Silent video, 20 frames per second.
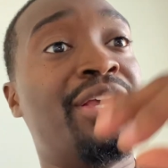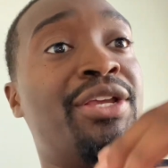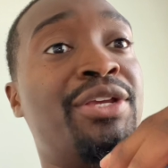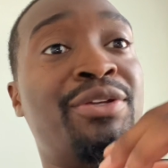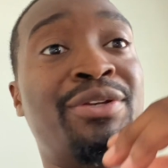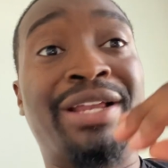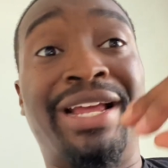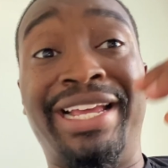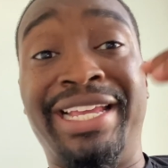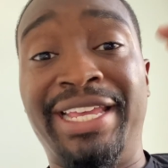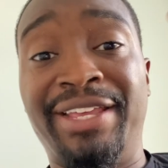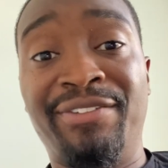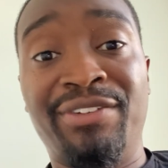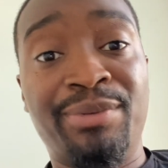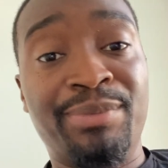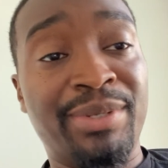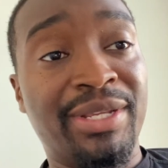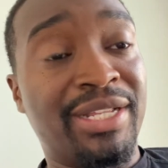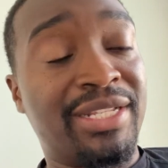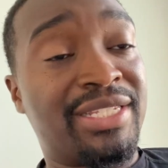You're not giving
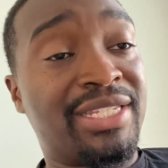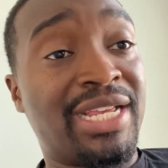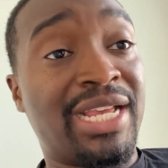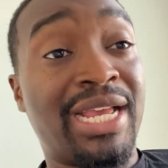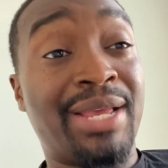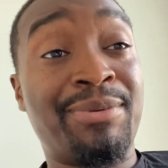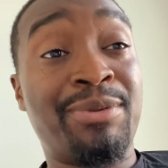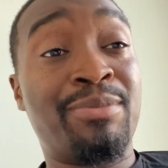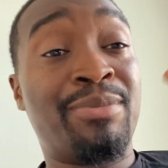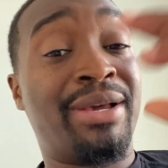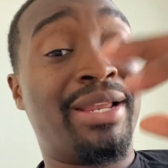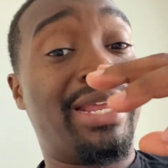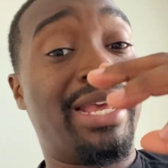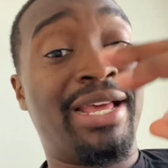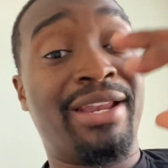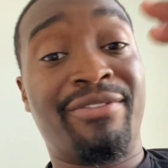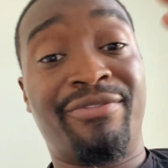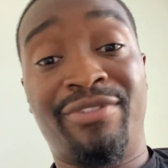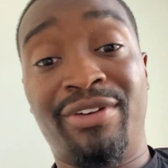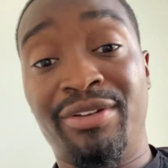him your time. You might have
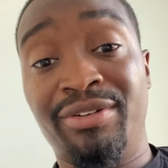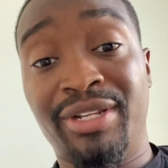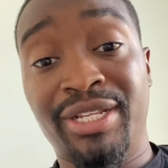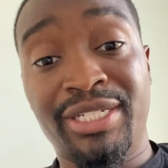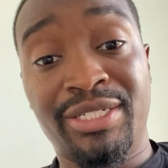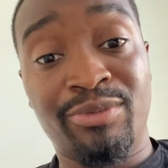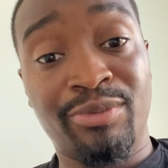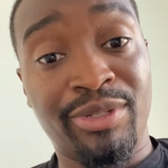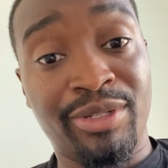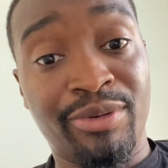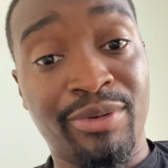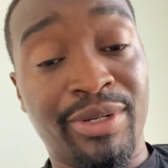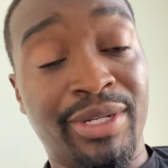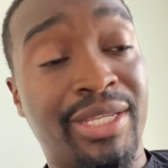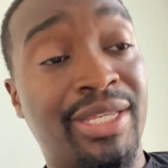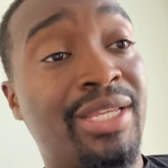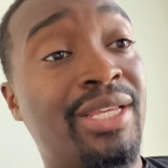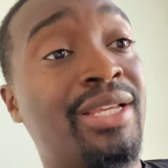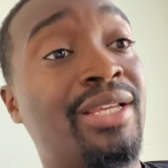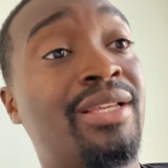had a foundation when you were a
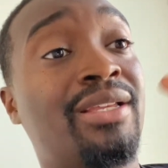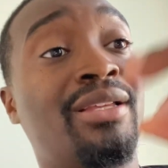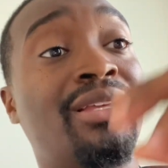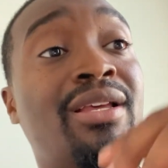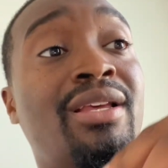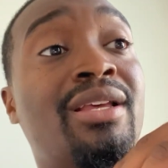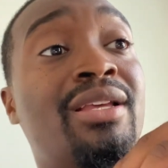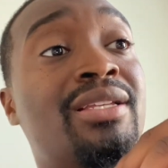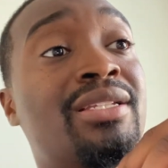kid.